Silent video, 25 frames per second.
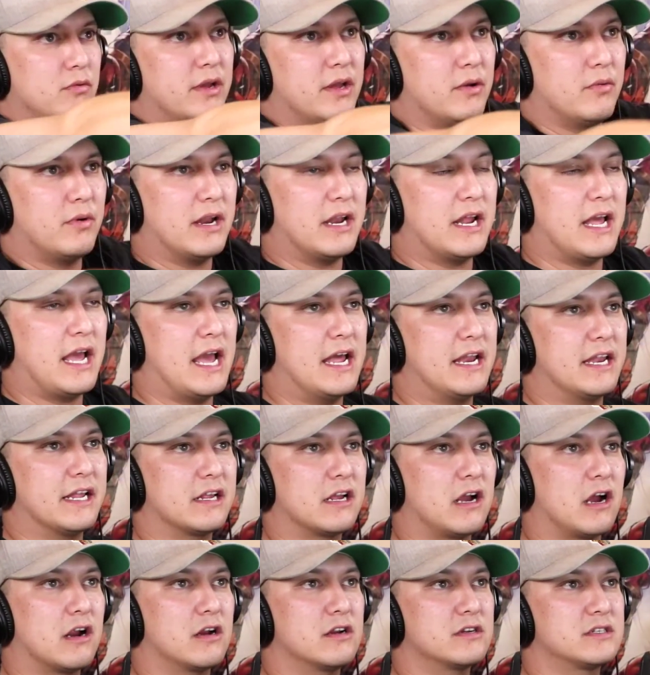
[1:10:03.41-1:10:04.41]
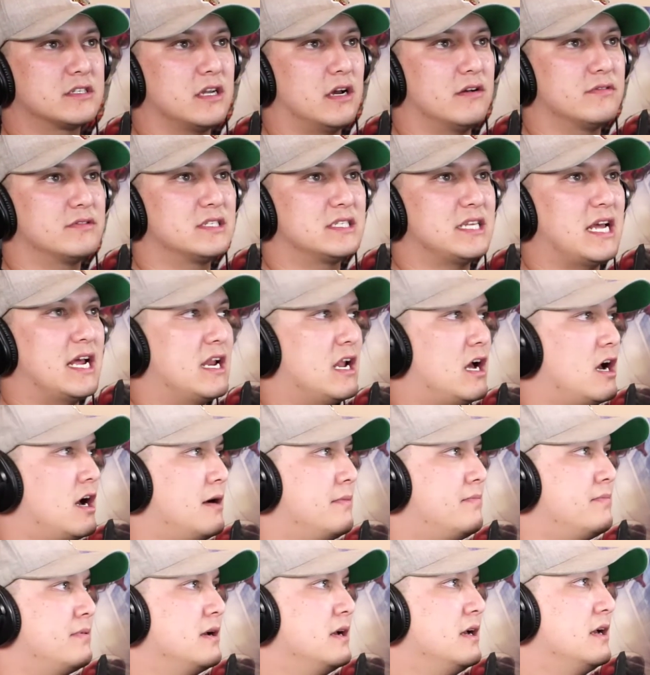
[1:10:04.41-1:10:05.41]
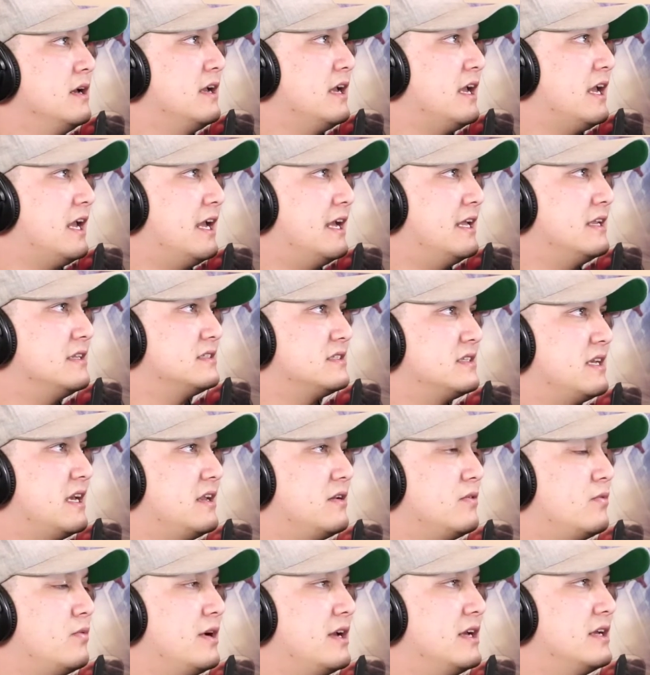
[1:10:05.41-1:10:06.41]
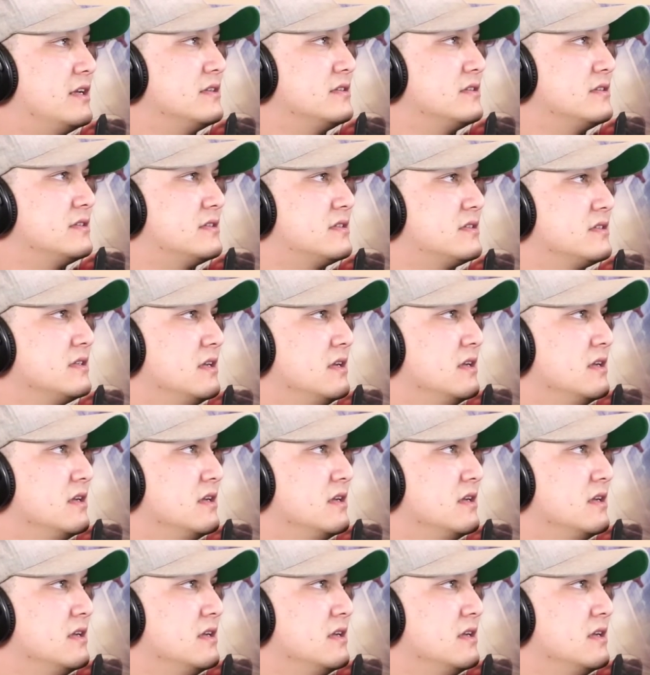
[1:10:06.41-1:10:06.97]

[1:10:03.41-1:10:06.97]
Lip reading: went ahead and got ourselves set up in Tint Wiz.